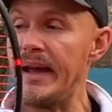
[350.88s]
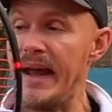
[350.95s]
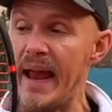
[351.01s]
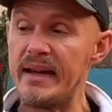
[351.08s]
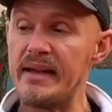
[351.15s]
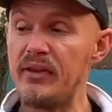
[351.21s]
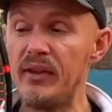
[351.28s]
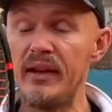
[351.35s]

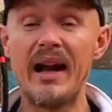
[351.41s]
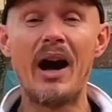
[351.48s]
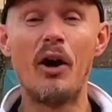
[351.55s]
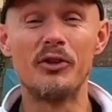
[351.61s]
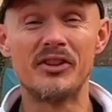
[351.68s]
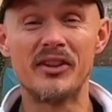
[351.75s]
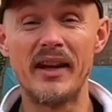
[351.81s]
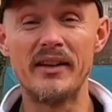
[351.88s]
anything
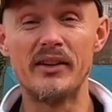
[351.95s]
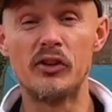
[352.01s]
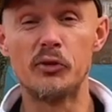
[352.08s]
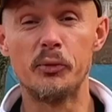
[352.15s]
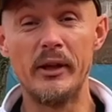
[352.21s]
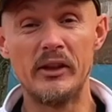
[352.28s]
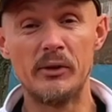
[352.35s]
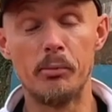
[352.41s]
outside the
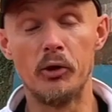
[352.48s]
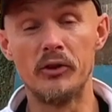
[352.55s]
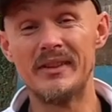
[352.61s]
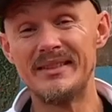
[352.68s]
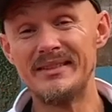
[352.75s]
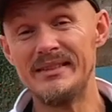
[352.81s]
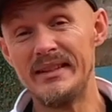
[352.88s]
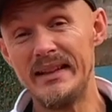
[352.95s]
sweet spot
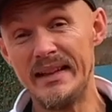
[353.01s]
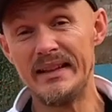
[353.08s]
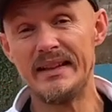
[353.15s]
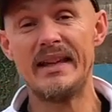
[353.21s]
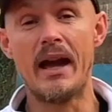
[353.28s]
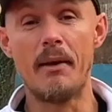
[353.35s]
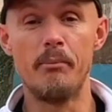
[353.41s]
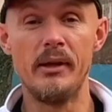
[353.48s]

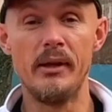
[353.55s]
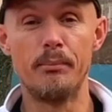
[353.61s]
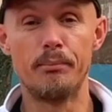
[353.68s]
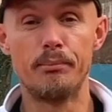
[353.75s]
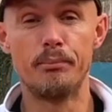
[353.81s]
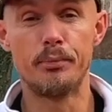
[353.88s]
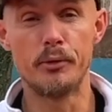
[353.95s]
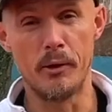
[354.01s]
can be
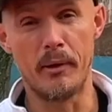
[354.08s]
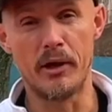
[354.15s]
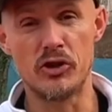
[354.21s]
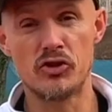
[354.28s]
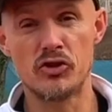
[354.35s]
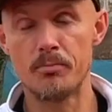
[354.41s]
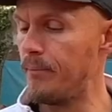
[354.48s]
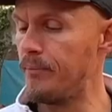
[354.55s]
pretty
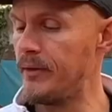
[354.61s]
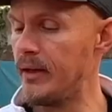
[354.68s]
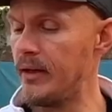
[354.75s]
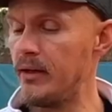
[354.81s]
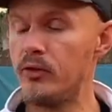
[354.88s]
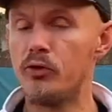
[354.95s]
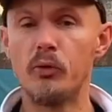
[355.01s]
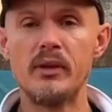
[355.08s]
punished.
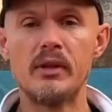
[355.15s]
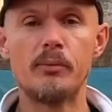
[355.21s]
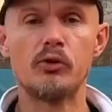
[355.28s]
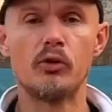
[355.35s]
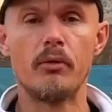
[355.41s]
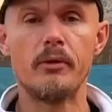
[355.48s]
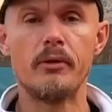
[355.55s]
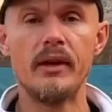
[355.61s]
The twin
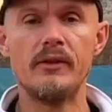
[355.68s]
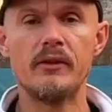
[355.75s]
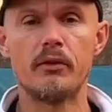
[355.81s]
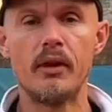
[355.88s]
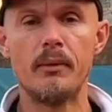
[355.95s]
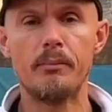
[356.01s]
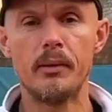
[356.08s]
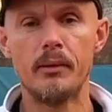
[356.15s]
absorber in the
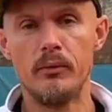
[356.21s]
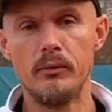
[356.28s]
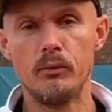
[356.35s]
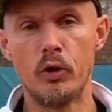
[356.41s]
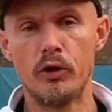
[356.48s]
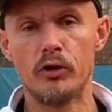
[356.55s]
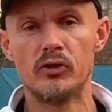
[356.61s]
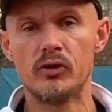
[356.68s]
grip
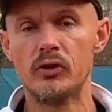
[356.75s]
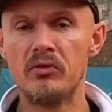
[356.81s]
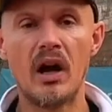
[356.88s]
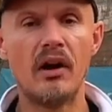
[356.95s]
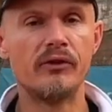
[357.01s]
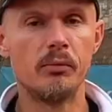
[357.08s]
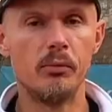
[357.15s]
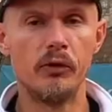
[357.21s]
works,
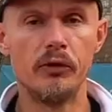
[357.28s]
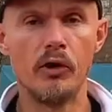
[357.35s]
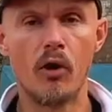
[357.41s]
comfortable on the